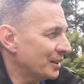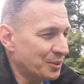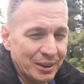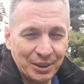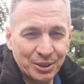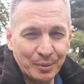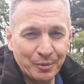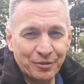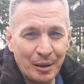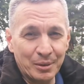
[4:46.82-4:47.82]
relayed some
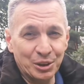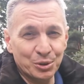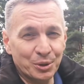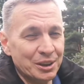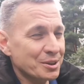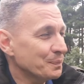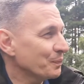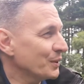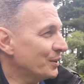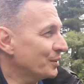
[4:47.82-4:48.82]
family stories
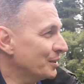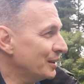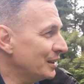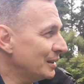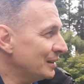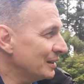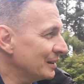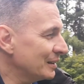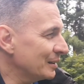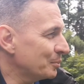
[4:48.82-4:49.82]
on a
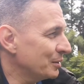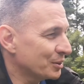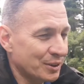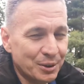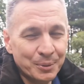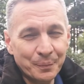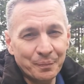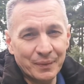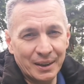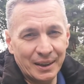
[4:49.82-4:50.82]
previous video,
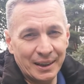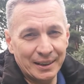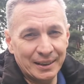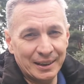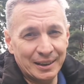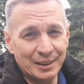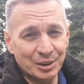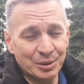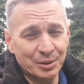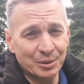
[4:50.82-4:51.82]
and
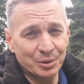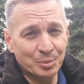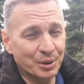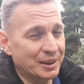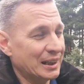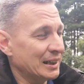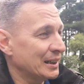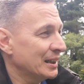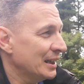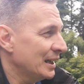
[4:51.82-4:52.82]
Smokey Dan
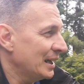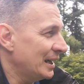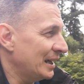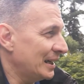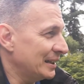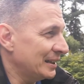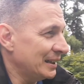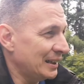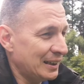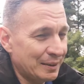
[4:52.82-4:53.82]
had
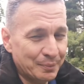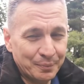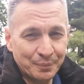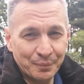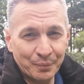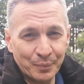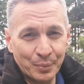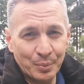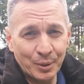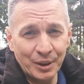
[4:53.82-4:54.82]

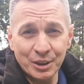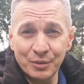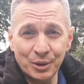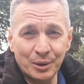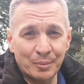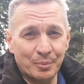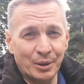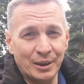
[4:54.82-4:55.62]
put his video up